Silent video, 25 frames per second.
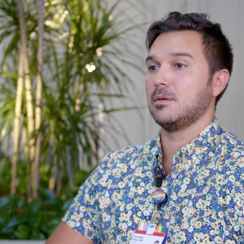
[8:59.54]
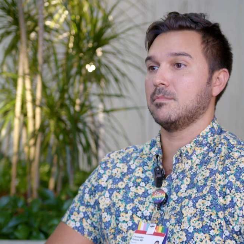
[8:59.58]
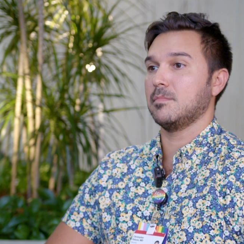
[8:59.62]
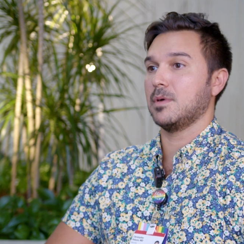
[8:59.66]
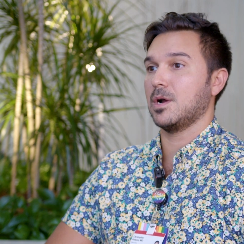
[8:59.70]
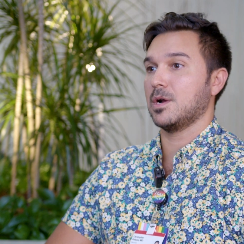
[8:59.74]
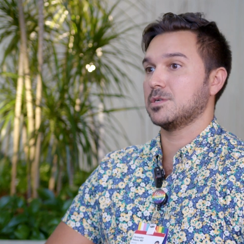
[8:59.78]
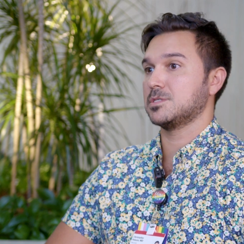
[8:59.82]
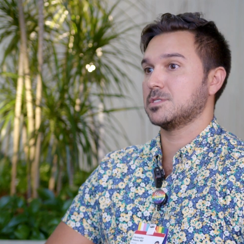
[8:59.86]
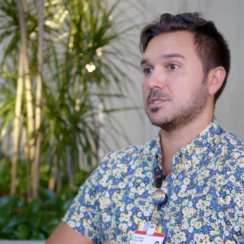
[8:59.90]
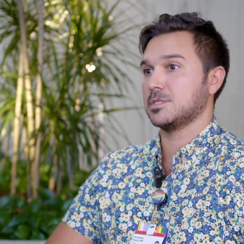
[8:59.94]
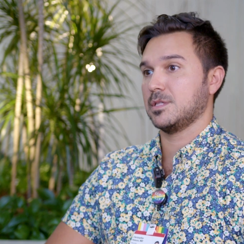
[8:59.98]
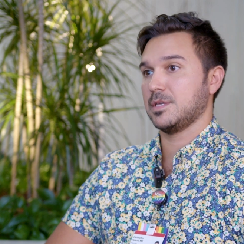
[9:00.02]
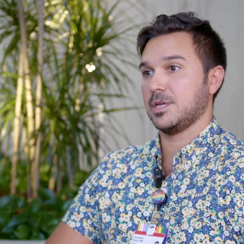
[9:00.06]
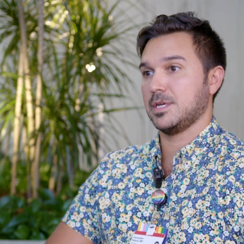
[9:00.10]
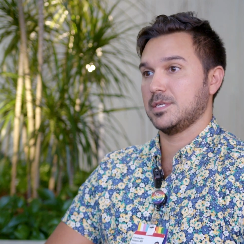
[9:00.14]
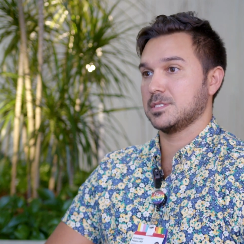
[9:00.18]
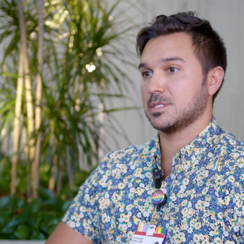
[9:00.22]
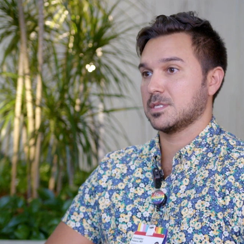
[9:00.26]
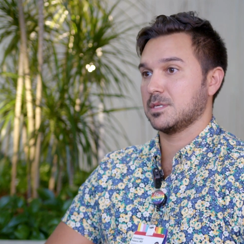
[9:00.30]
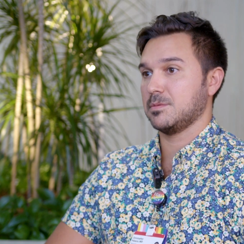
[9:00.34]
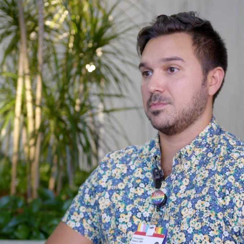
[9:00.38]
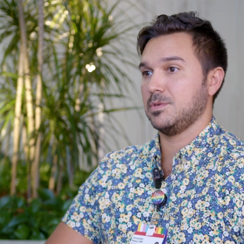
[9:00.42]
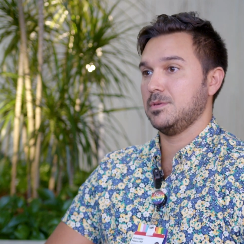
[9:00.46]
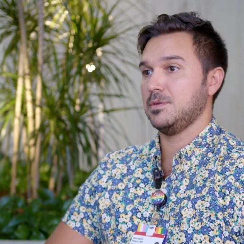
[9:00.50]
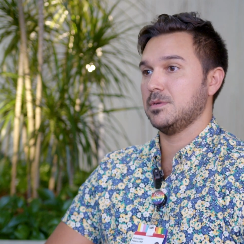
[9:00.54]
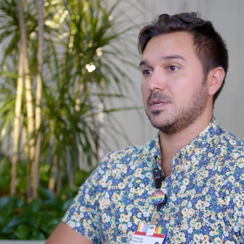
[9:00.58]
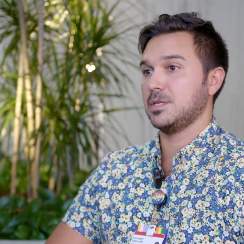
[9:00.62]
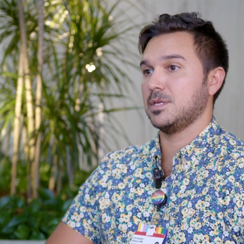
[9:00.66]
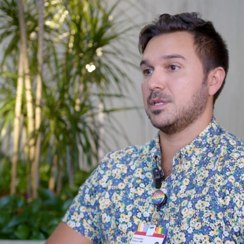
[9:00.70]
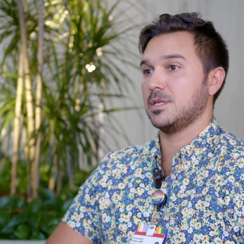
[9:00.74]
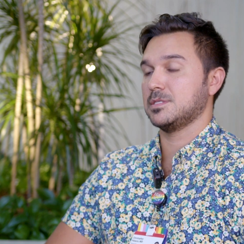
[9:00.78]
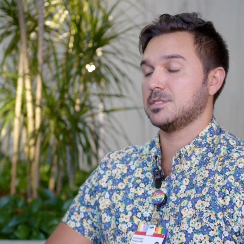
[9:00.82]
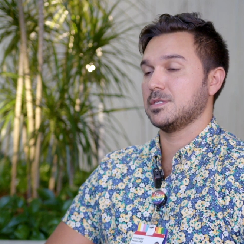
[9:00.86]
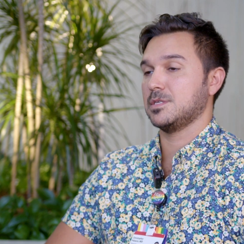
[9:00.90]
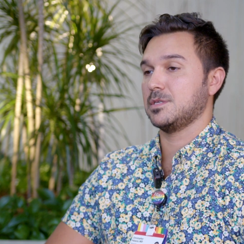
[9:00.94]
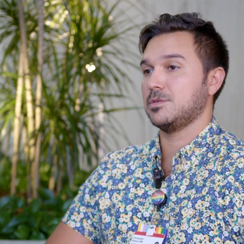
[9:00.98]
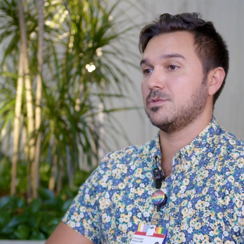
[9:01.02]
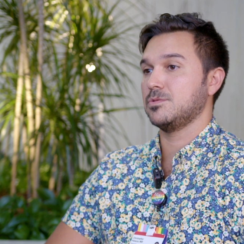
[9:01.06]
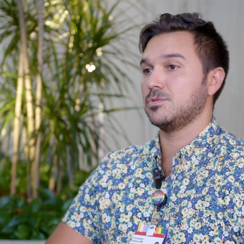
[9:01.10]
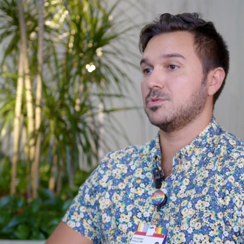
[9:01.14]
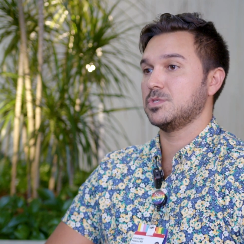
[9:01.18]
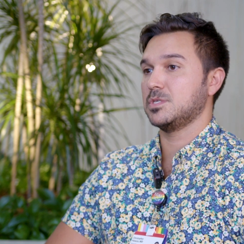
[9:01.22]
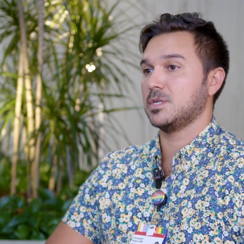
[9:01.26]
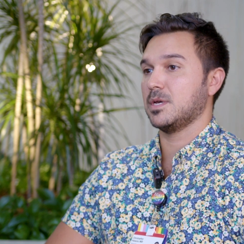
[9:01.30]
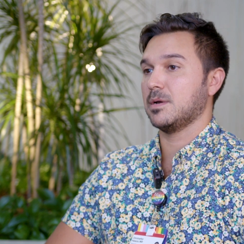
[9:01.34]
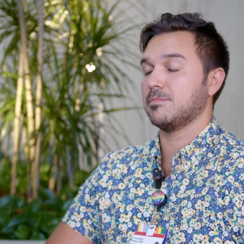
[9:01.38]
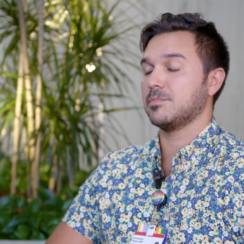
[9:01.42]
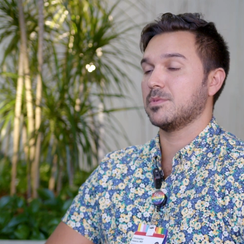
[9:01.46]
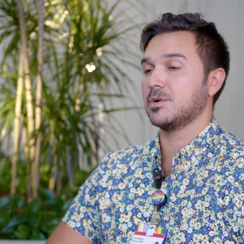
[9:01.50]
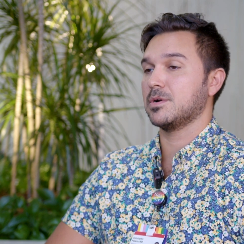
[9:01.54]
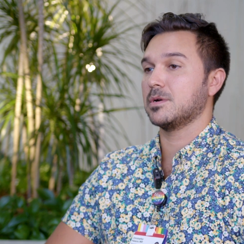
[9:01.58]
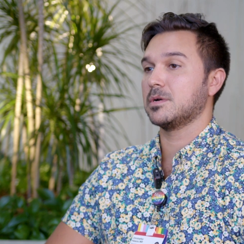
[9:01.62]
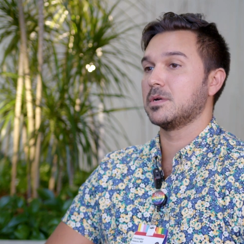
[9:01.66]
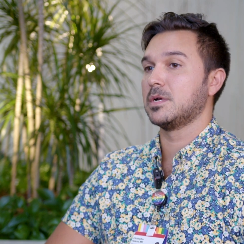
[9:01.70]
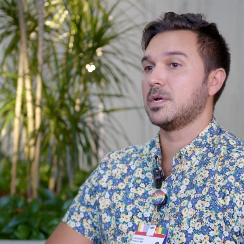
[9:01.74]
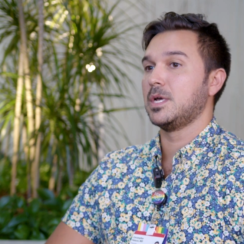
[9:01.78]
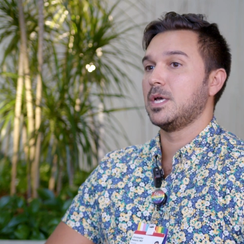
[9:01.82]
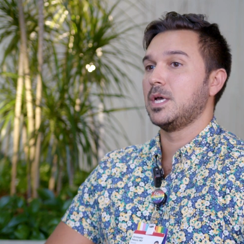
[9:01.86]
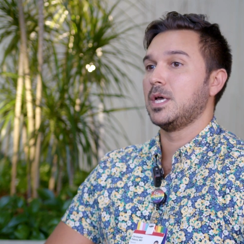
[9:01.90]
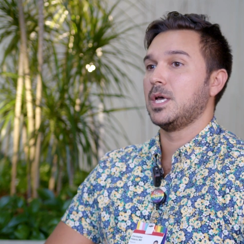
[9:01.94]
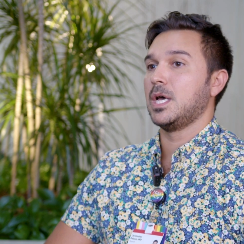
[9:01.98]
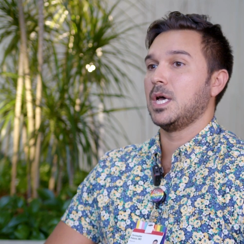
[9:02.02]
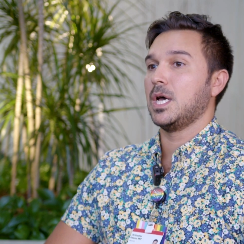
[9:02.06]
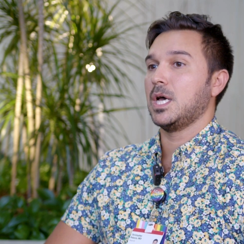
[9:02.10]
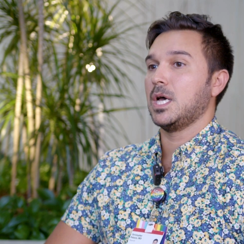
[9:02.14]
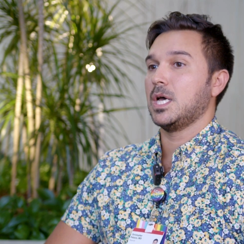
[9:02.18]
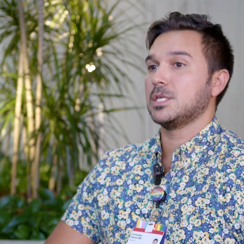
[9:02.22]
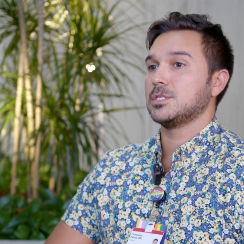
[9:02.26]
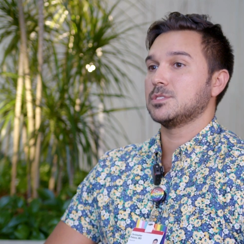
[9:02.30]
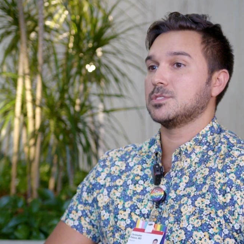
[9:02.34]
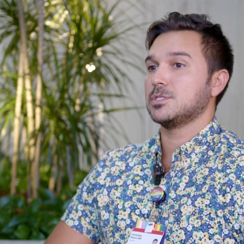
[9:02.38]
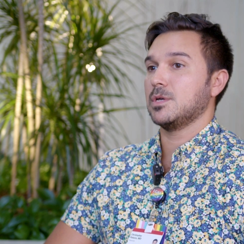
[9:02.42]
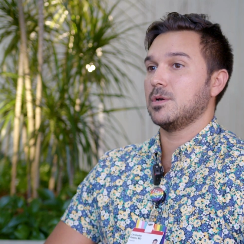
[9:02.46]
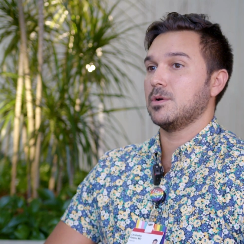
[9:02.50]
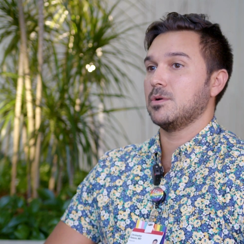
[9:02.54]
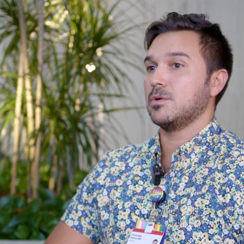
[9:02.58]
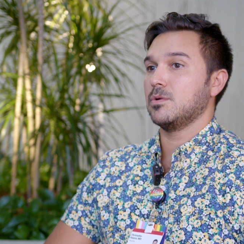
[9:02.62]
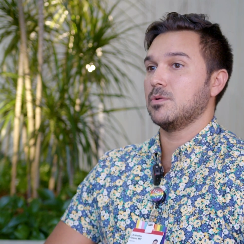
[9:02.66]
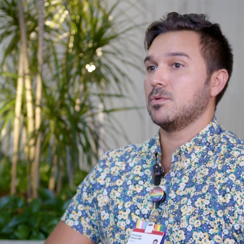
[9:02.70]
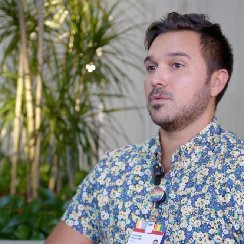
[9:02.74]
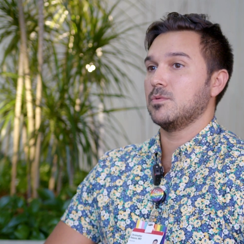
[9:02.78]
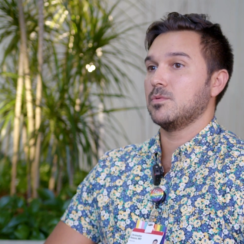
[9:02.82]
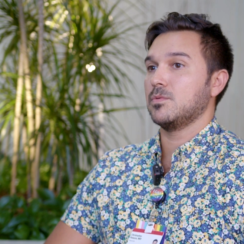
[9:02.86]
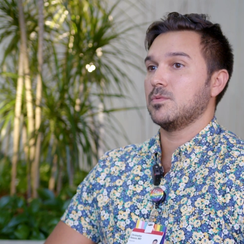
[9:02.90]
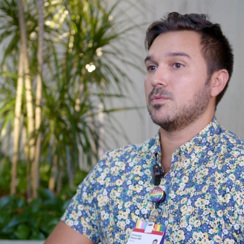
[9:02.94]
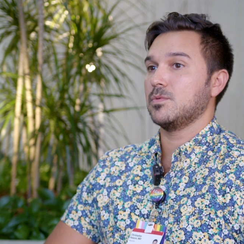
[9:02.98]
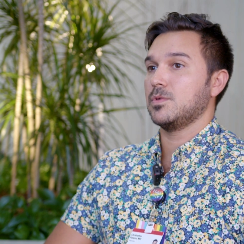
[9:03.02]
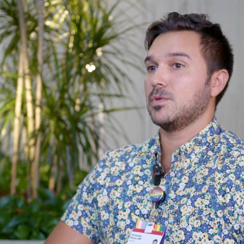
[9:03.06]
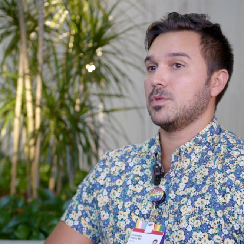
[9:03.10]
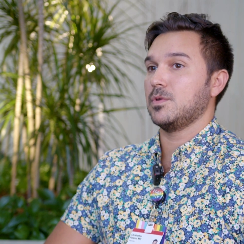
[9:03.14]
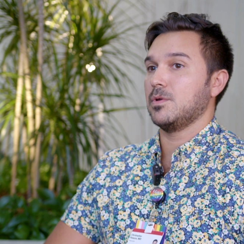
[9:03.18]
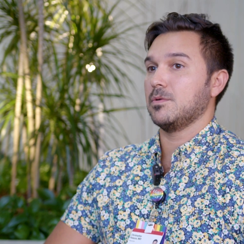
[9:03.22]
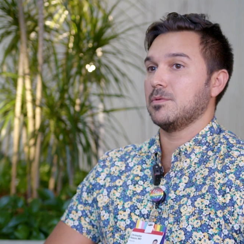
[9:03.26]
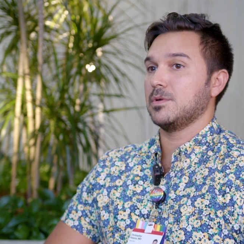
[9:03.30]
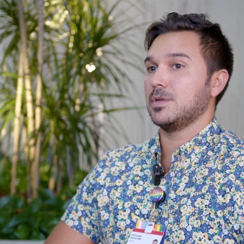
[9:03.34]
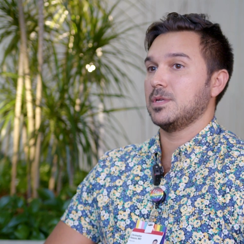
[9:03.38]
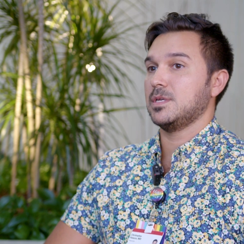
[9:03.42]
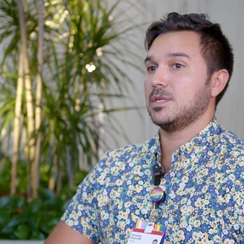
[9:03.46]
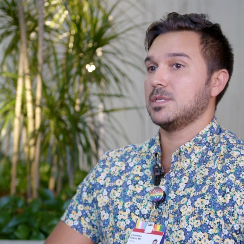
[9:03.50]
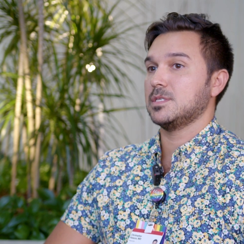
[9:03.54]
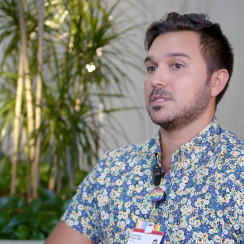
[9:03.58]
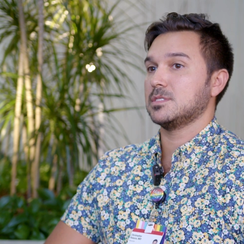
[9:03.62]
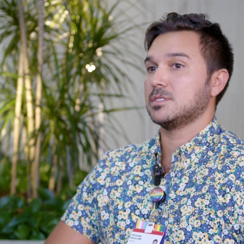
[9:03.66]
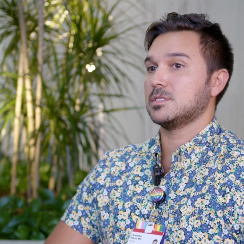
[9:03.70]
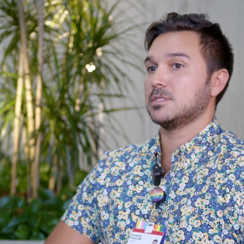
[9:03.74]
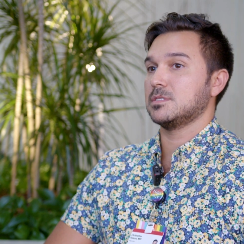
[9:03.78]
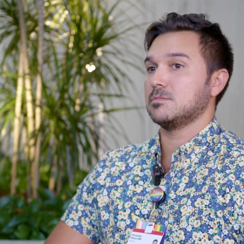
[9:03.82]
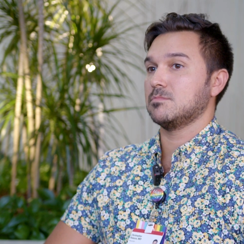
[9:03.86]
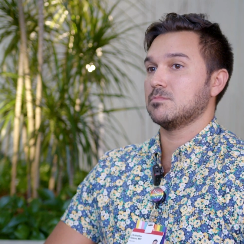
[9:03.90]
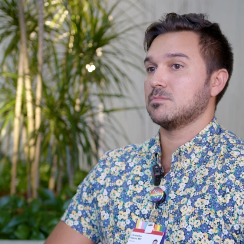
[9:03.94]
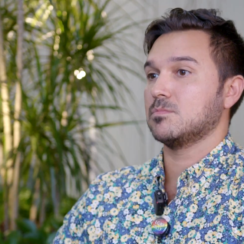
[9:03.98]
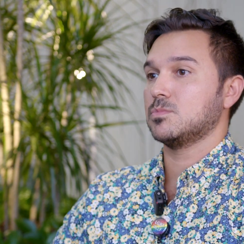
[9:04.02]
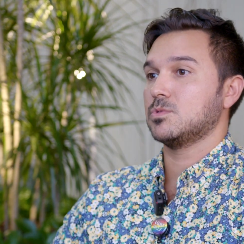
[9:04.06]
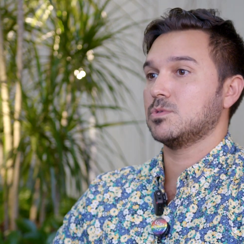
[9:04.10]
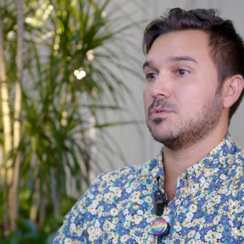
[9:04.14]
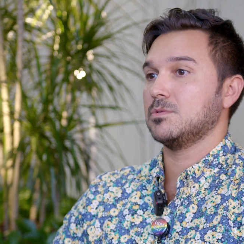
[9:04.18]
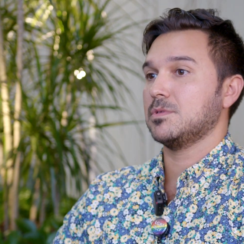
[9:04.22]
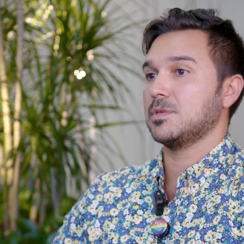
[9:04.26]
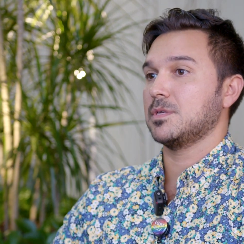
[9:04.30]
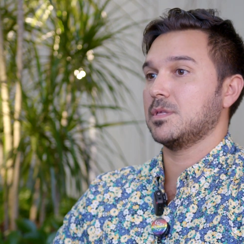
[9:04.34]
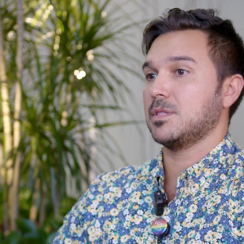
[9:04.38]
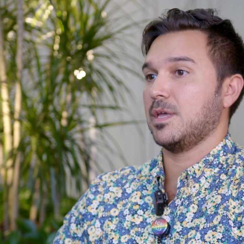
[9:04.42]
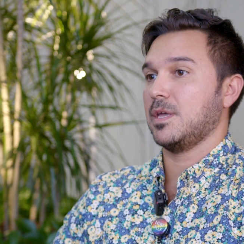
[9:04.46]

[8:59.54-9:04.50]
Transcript: marginalized community. That's a huge number. So, you know, it is truly